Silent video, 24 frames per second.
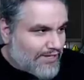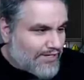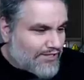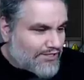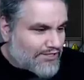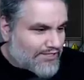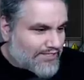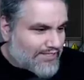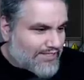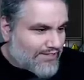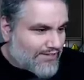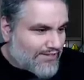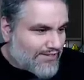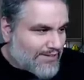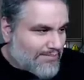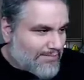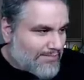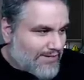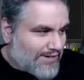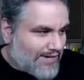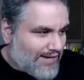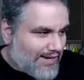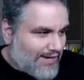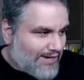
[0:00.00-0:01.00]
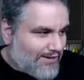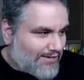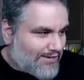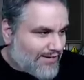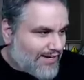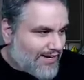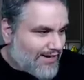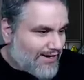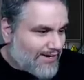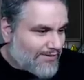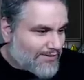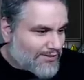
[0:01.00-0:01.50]
could have just killed them, but I don't
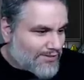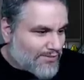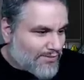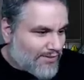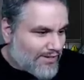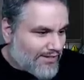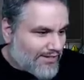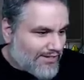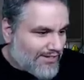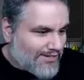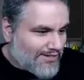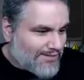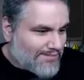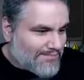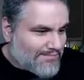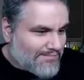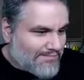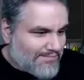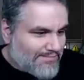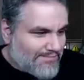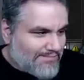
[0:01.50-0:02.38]
care. I just want a cube.